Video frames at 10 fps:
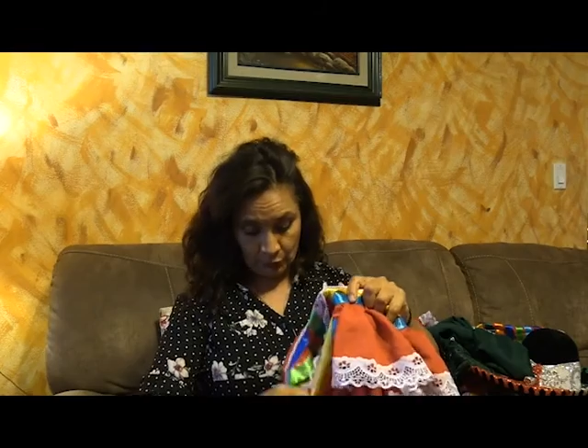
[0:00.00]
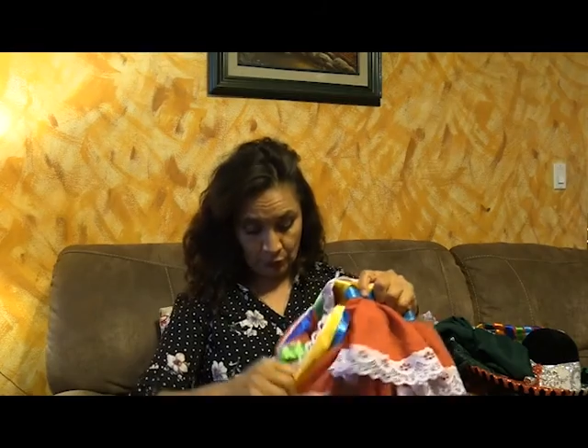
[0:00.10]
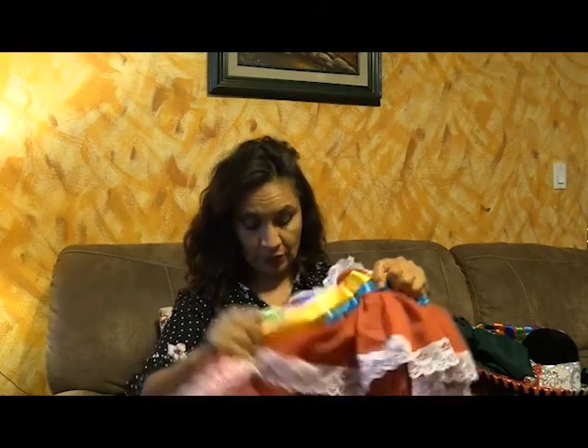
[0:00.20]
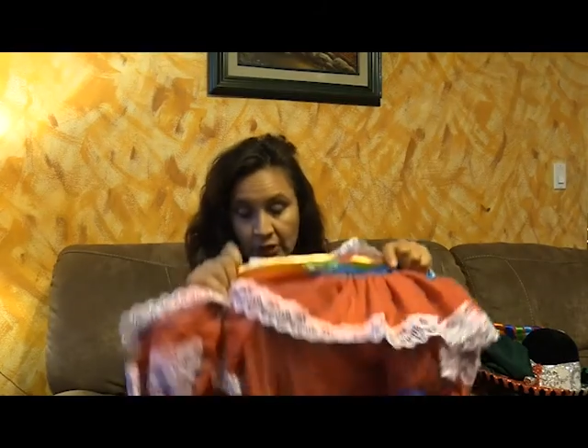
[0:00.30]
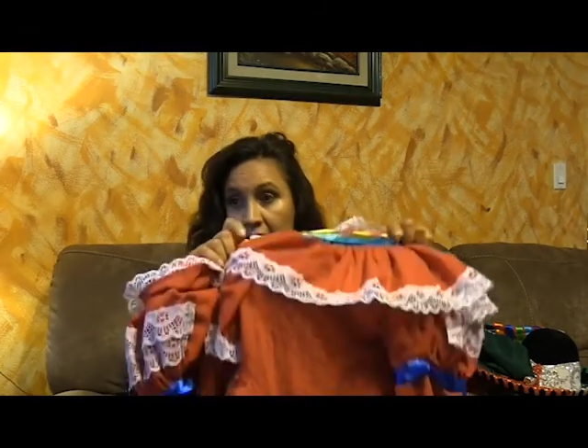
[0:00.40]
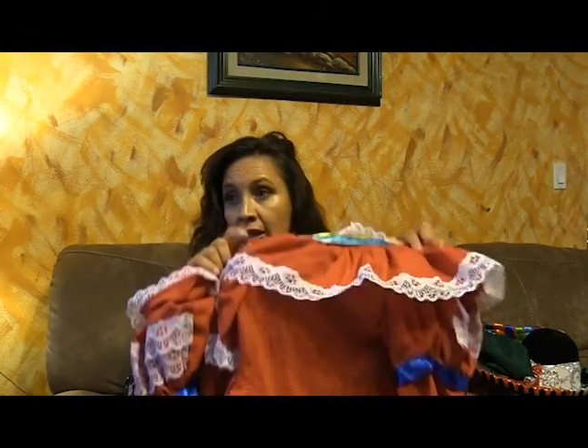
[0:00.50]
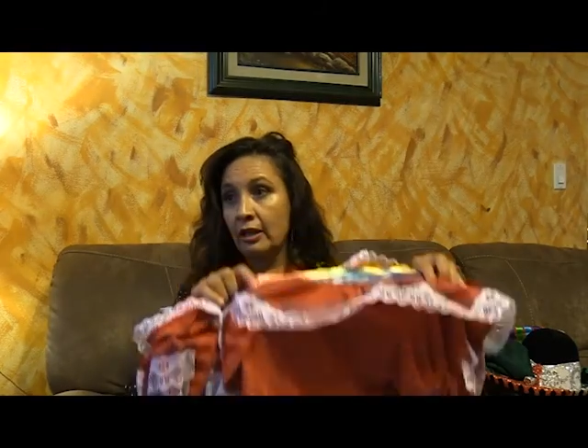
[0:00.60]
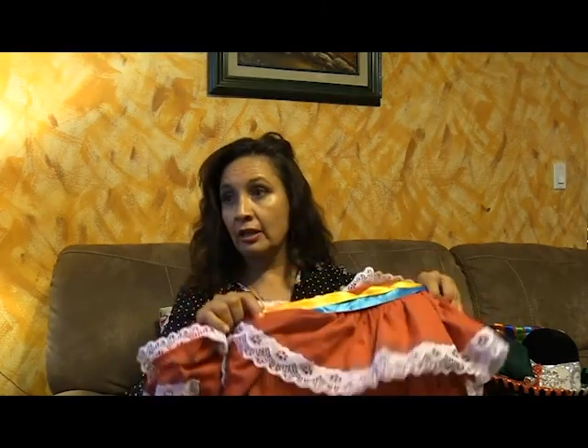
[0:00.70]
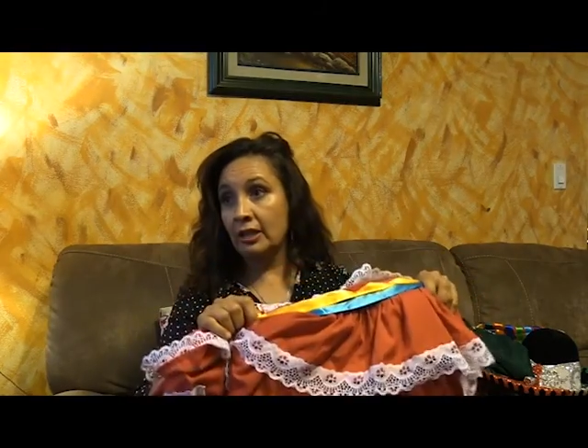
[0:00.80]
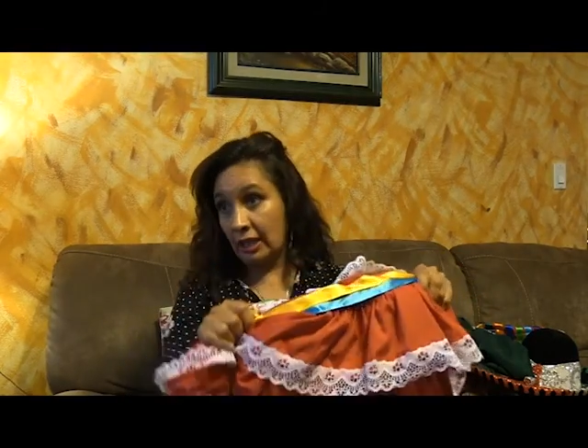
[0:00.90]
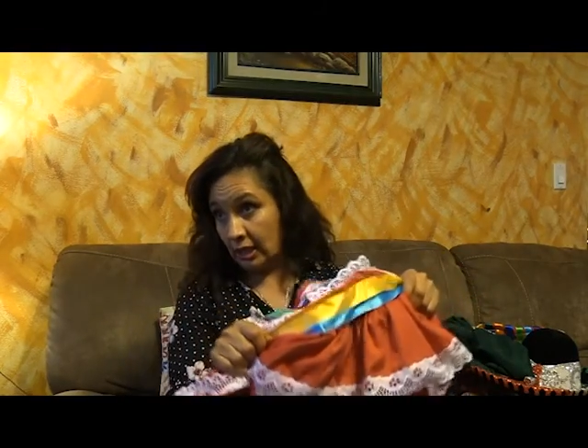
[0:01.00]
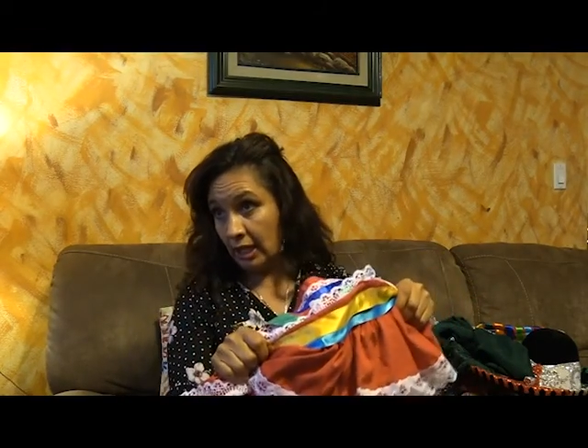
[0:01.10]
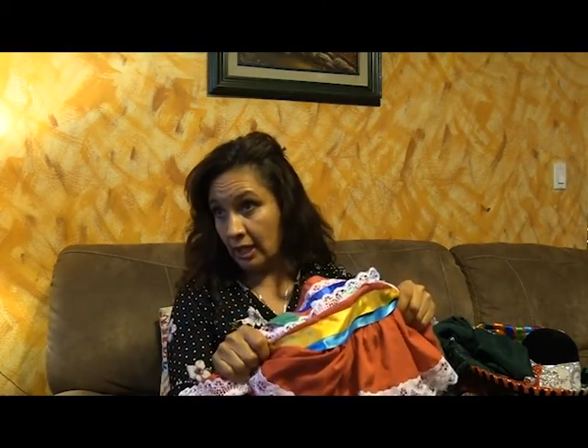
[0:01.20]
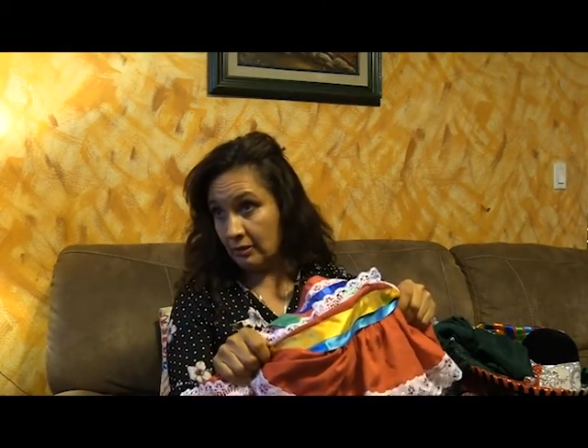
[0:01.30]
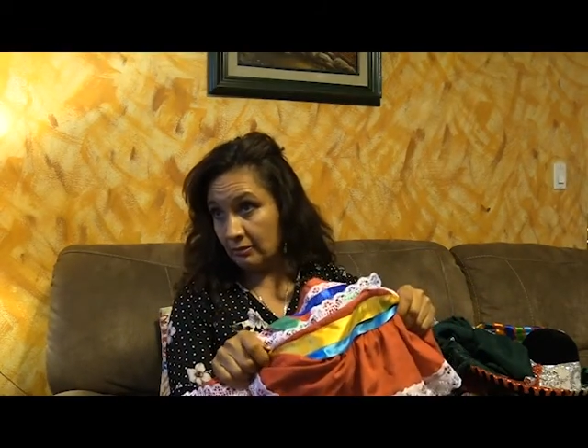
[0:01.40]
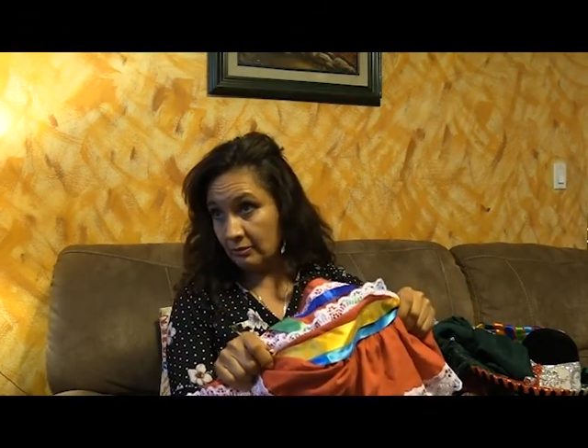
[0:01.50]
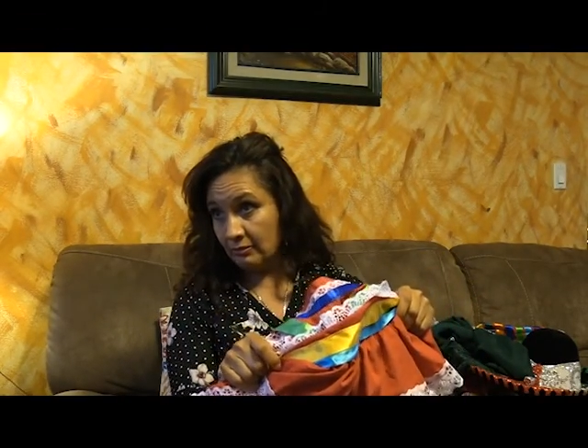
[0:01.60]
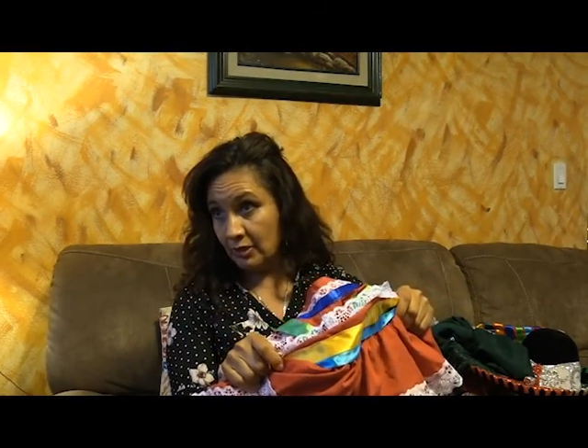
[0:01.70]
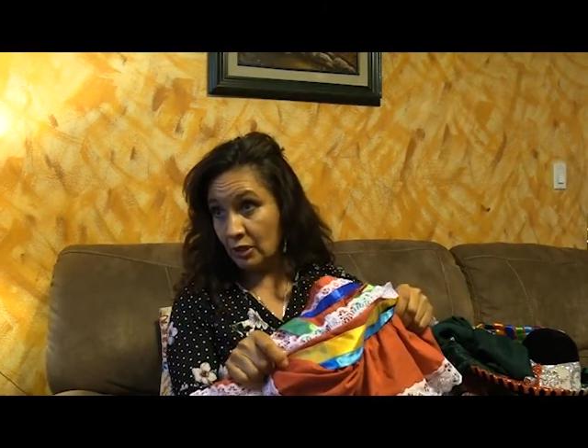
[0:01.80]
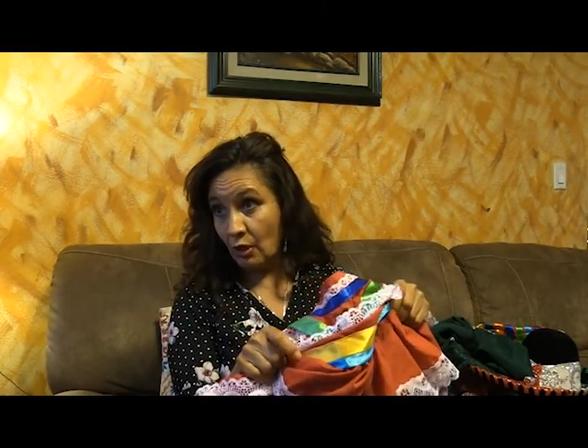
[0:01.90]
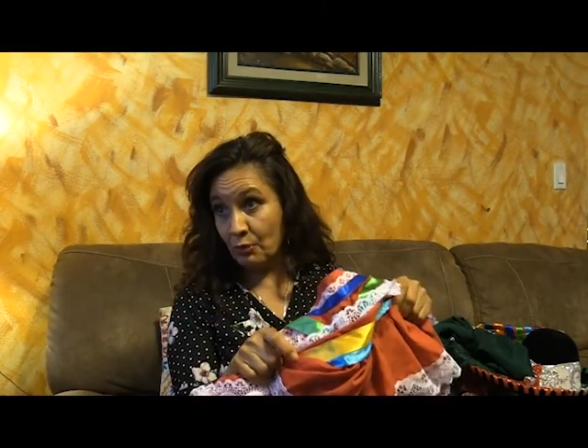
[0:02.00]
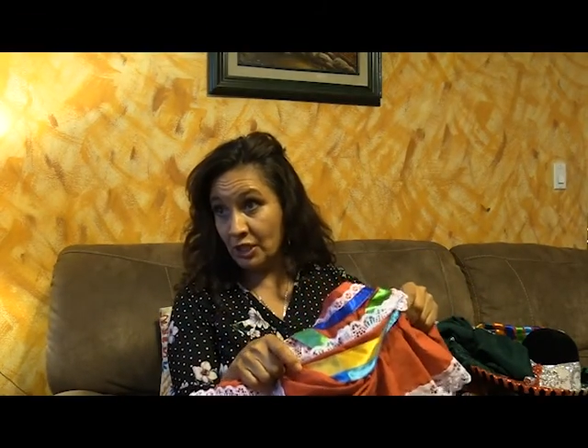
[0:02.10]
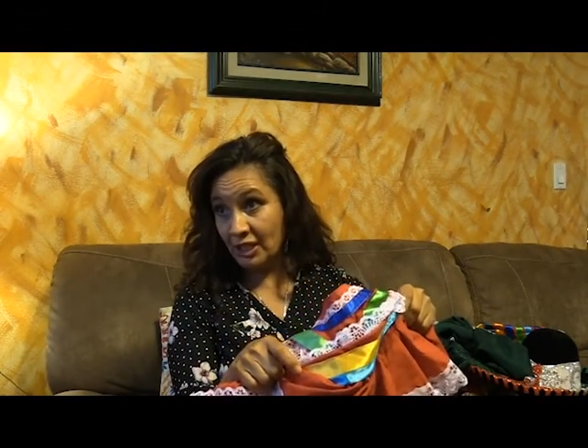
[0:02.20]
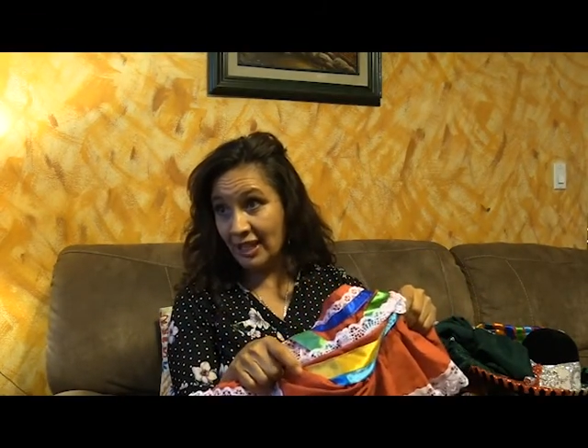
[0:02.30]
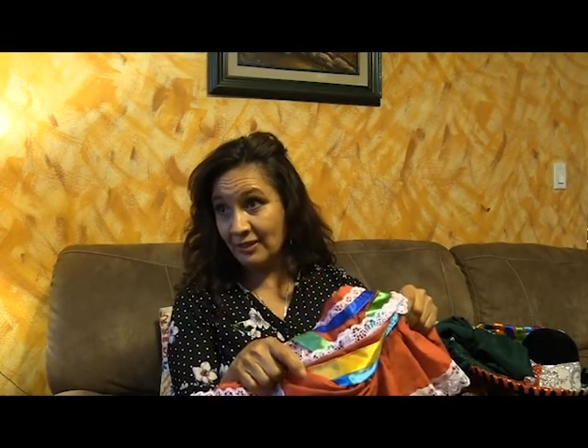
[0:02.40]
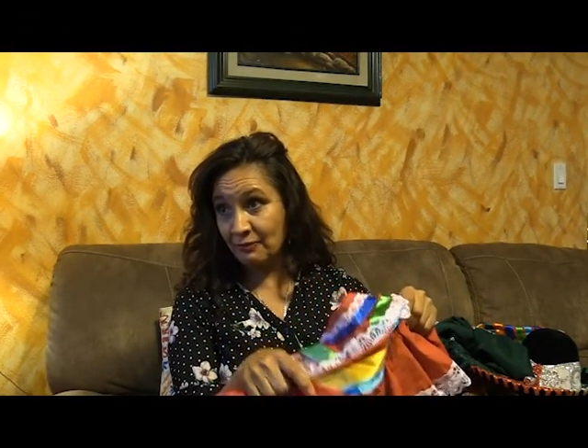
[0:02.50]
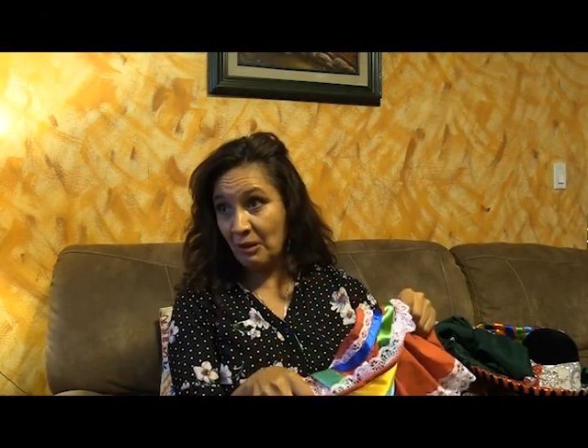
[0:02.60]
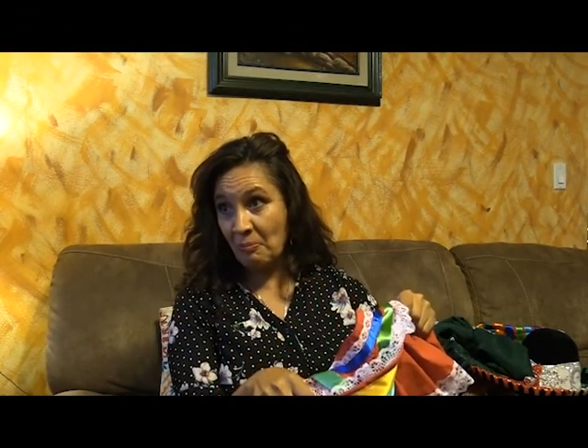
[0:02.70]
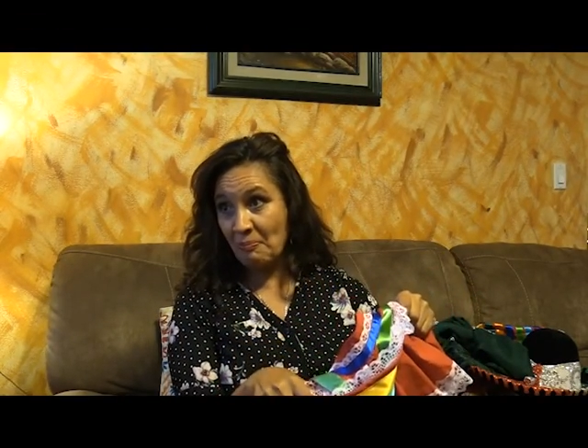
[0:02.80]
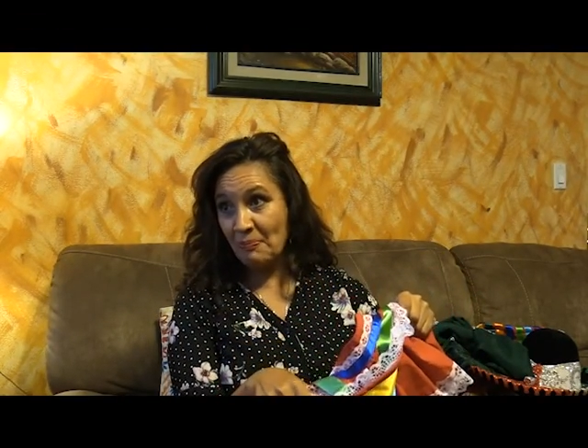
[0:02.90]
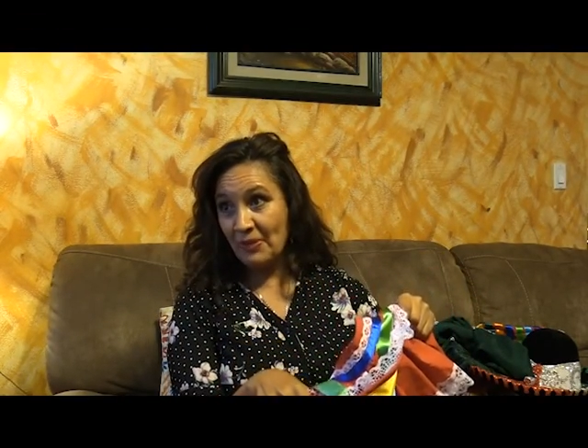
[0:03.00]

where the tequila originates from,